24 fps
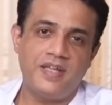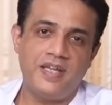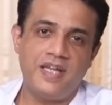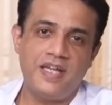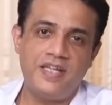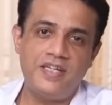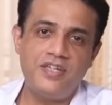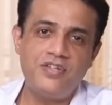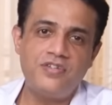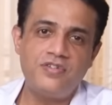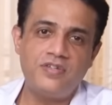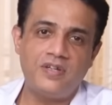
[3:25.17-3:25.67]

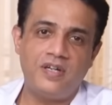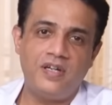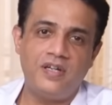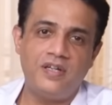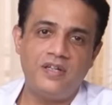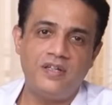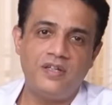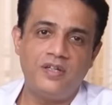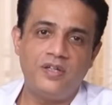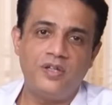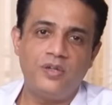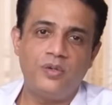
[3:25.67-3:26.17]
Any child
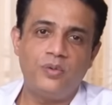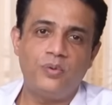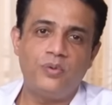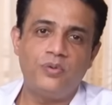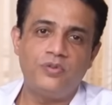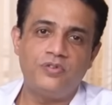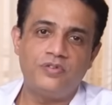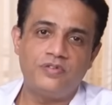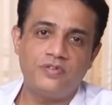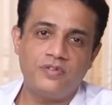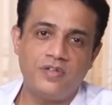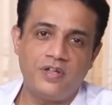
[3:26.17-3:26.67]

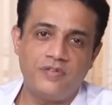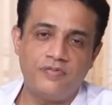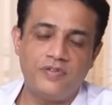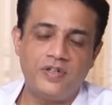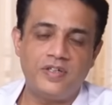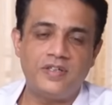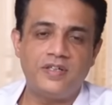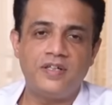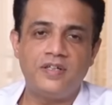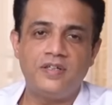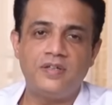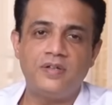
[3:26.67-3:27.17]
who's
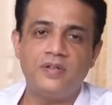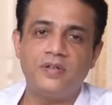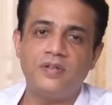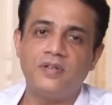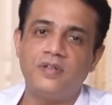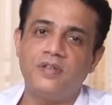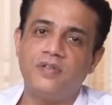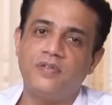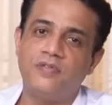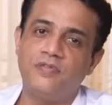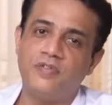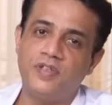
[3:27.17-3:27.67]
affected
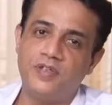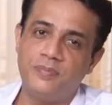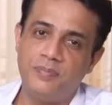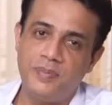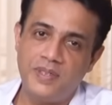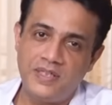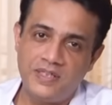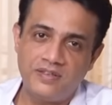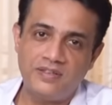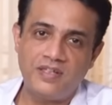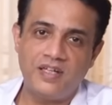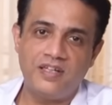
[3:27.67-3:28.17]
with
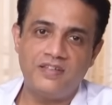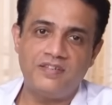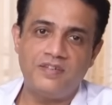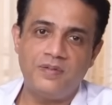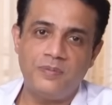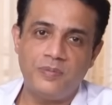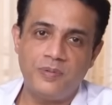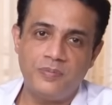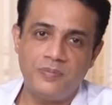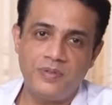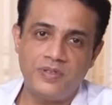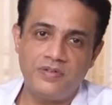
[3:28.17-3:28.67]
beta
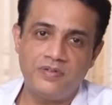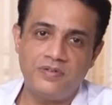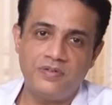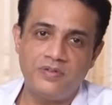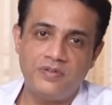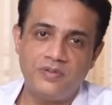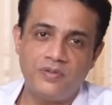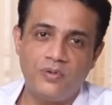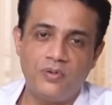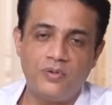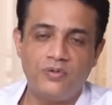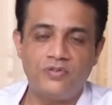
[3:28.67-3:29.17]
thalassemia major
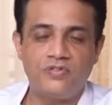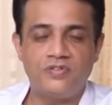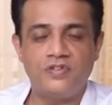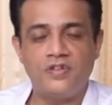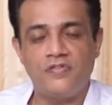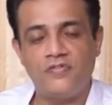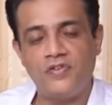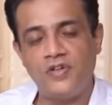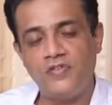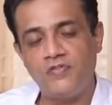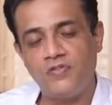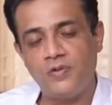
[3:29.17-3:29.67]
or
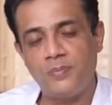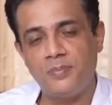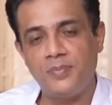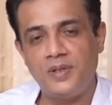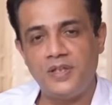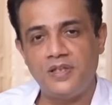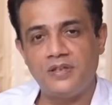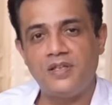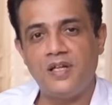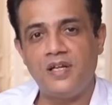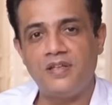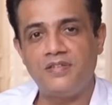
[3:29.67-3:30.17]
suffering from
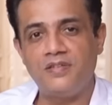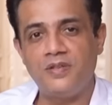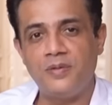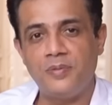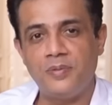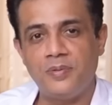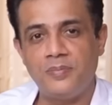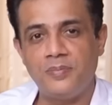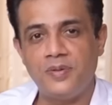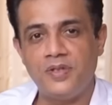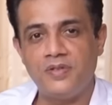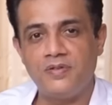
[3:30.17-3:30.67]
beta
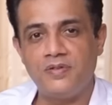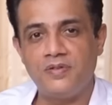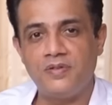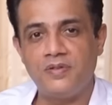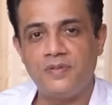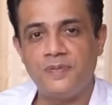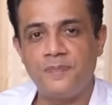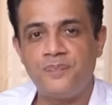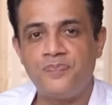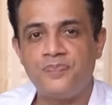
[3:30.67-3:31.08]
thalassemia major